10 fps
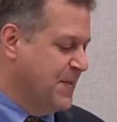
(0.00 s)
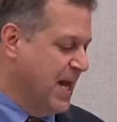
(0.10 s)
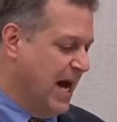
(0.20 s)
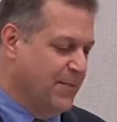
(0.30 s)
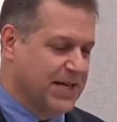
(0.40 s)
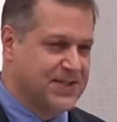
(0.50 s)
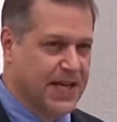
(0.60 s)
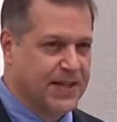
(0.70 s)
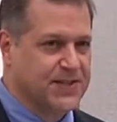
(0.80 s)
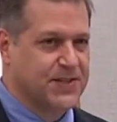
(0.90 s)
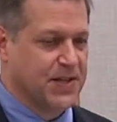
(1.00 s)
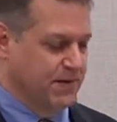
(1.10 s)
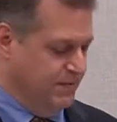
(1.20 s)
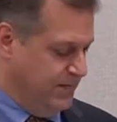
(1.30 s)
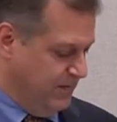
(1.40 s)
Now, I'm not saying this isn't
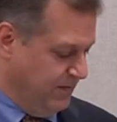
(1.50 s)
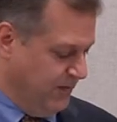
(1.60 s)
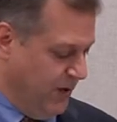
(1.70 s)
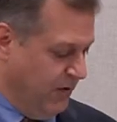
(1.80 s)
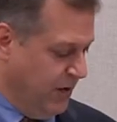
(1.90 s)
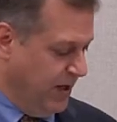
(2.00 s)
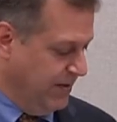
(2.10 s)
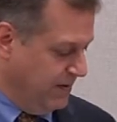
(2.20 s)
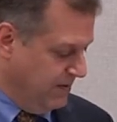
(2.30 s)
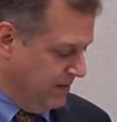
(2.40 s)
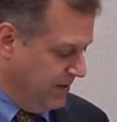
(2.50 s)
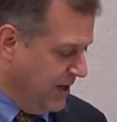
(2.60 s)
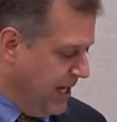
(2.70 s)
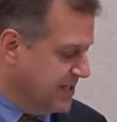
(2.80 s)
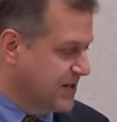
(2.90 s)
a very, very
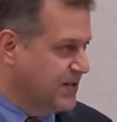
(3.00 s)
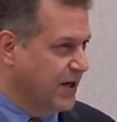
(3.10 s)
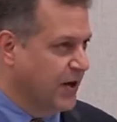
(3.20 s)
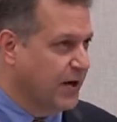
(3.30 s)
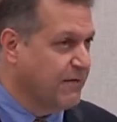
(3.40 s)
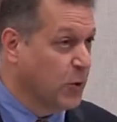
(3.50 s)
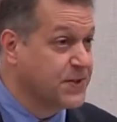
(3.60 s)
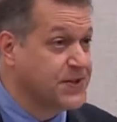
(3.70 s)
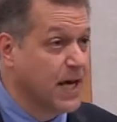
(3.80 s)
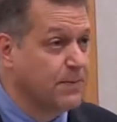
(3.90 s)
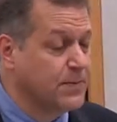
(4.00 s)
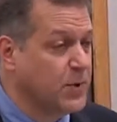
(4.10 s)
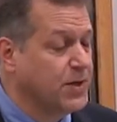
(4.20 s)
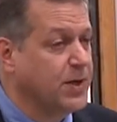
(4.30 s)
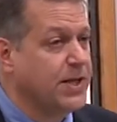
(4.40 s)
necessary first step.
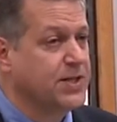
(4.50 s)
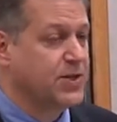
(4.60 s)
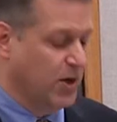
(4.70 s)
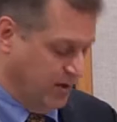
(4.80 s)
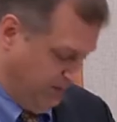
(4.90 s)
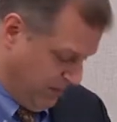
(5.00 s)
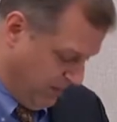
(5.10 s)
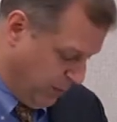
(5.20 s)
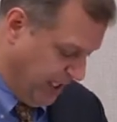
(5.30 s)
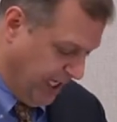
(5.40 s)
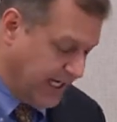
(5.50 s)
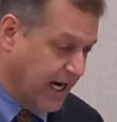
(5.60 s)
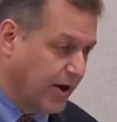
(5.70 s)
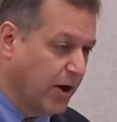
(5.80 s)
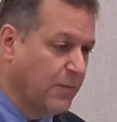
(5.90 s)
We do need to start bringing
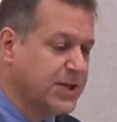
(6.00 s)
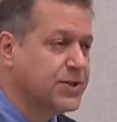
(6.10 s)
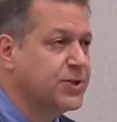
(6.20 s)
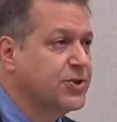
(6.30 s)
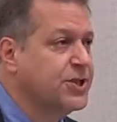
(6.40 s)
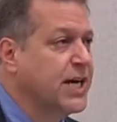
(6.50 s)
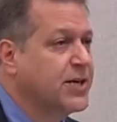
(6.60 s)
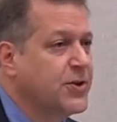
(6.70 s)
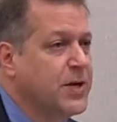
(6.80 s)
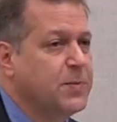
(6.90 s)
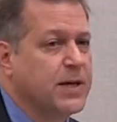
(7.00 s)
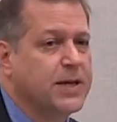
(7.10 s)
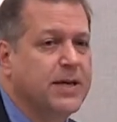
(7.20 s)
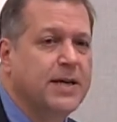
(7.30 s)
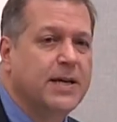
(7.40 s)
down our emissions trajectory,
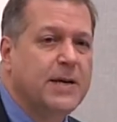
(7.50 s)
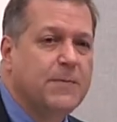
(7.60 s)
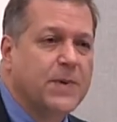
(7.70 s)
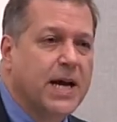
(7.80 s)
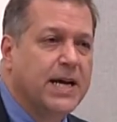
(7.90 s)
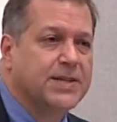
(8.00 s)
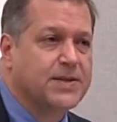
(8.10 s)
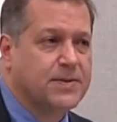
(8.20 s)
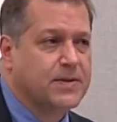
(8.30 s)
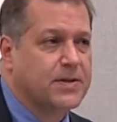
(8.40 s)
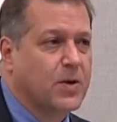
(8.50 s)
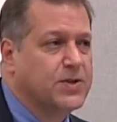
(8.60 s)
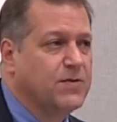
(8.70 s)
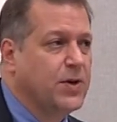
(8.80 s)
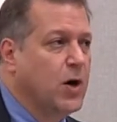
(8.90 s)
but as
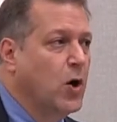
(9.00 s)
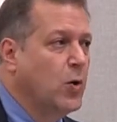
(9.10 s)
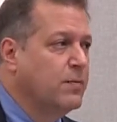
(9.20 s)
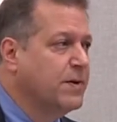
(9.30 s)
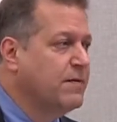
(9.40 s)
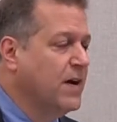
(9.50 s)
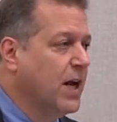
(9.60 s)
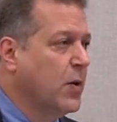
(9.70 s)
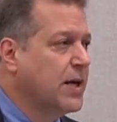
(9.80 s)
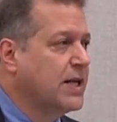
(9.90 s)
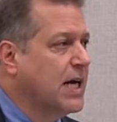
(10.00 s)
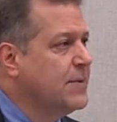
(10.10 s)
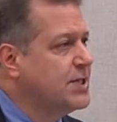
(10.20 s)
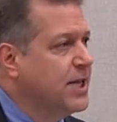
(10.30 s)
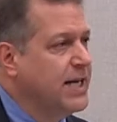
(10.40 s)
those of you know who've been following
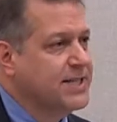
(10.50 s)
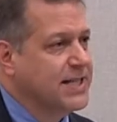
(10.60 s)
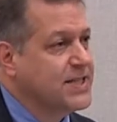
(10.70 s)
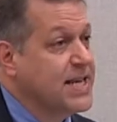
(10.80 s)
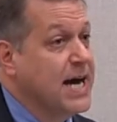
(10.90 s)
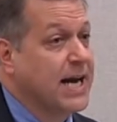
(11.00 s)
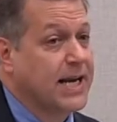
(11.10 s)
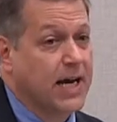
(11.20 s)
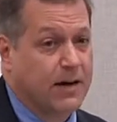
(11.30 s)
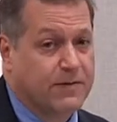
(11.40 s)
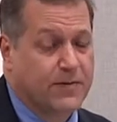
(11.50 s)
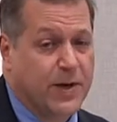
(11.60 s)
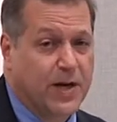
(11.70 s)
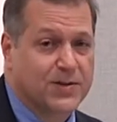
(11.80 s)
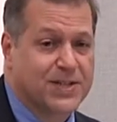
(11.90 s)
climate change, that's not enough.
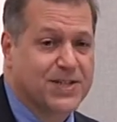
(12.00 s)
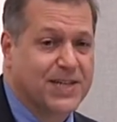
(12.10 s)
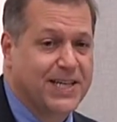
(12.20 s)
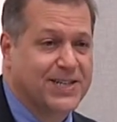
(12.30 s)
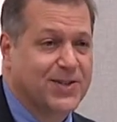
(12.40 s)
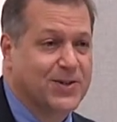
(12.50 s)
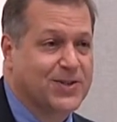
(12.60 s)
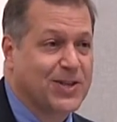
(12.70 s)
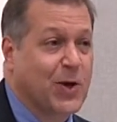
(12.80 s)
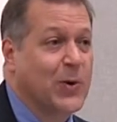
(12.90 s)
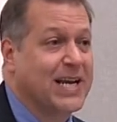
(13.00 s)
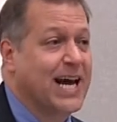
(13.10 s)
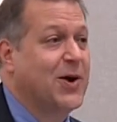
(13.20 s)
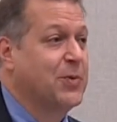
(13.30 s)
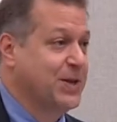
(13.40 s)
We don't just need to start slowing
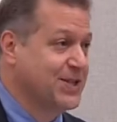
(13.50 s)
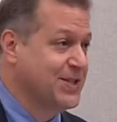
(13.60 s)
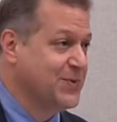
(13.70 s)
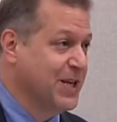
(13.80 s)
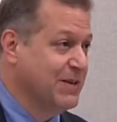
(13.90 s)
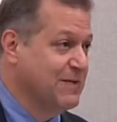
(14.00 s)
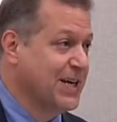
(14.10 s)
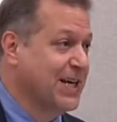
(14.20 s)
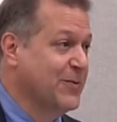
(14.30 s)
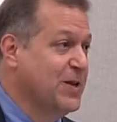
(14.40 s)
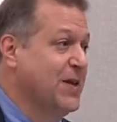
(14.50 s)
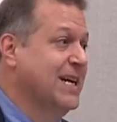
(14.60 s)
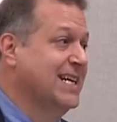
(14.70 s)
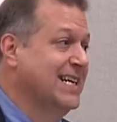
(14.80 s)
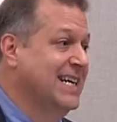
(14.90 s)
down emissions. We need to fundamentally
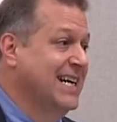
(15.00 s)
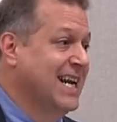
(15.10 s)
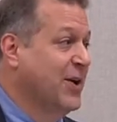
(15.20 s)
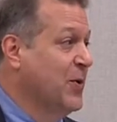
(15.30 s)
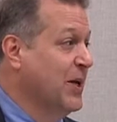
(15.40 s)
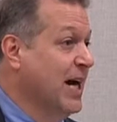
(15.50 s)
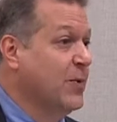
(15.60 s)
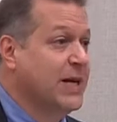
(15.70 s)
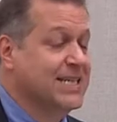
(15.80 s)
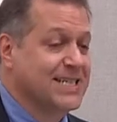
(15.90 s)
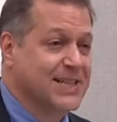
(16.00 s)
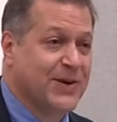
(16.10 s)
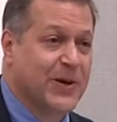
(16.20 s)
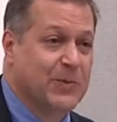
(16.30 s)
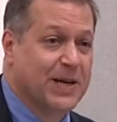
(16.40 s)
rethink not only how do we get to
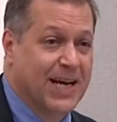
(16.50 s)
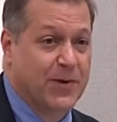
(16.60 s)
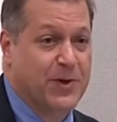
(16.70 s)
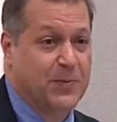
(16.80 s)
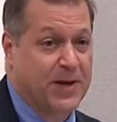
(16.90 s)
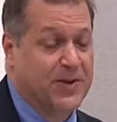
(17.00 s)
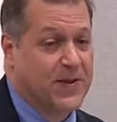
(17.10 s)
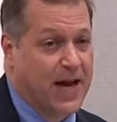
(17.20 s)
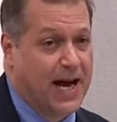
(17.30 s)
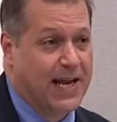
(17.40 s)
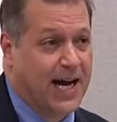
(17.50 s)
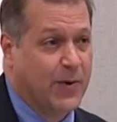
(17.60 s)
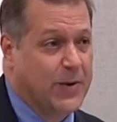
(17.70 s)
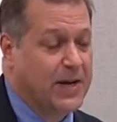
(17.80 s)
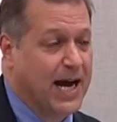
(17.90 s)
zero, but how do we do better than that?
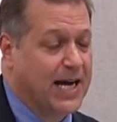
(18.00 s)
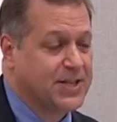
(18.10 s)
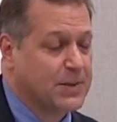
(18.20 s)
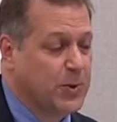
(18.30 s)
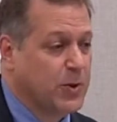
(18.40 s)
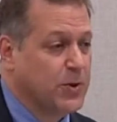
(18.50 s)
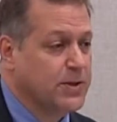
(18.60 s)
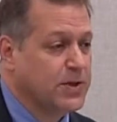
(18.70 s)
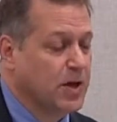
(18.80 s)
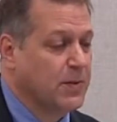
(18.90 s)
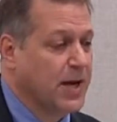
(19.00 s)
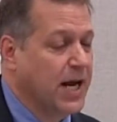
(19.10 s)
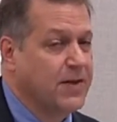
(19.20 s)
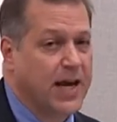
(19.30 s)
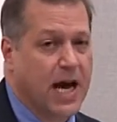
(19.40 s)
How do we actually pull carbon
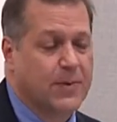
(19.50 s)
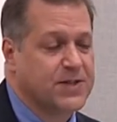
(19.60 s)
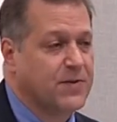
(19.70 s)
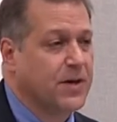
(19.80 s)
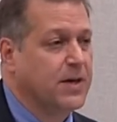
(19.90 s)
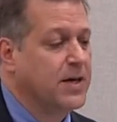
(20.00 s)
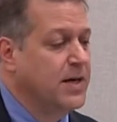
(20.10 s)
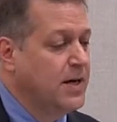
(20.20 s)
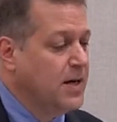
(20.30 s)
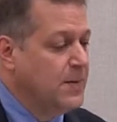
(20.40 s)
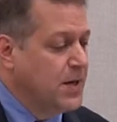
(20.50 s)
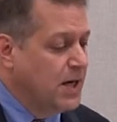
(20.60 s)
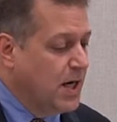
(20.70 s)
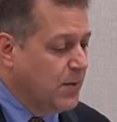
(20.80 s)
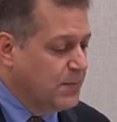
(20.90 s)
out of the atmosphere
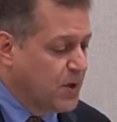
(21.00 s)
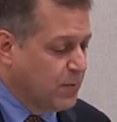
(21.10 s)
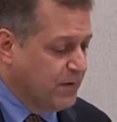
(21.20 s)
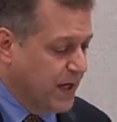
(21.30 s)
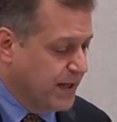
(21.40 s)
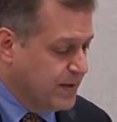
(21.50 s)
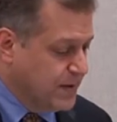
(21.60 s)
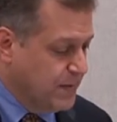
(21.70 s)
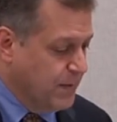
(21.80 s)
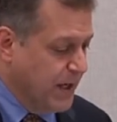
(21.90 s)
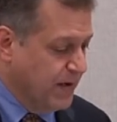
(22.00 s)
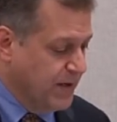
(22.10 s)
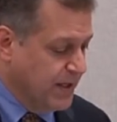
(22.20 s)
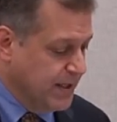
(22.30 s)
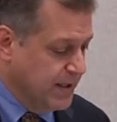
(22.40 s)
um, prevent many
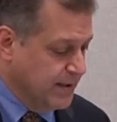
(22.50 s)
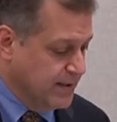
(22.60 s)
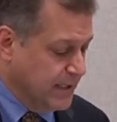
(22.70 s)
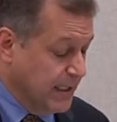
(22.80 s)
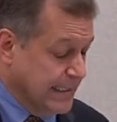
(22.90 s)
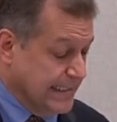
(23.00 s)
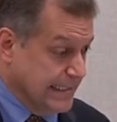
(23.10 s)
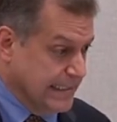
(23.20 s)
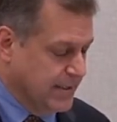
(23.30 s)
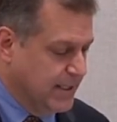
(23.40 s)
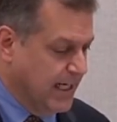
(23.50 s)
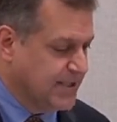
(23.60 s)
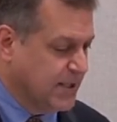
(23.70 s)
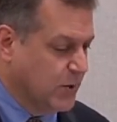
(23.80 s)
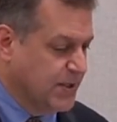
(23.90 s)
of the unintended
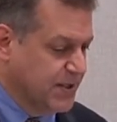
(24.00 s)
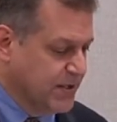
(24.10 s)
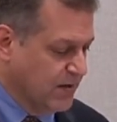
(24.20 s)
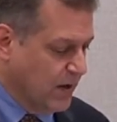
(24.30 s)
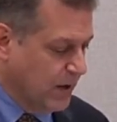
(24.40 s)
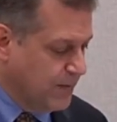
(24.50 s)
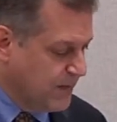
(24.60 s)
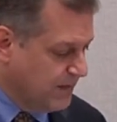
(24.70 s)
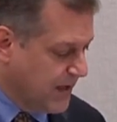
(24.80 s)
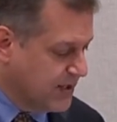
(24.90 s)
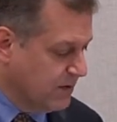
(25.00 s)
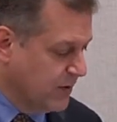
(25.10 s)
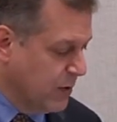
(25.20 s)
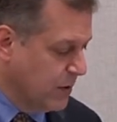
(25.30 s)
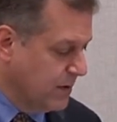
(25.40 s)
consequences of our fossil
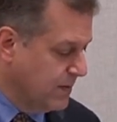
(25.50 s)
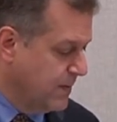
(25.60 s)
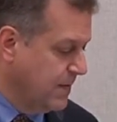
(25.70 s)
fuel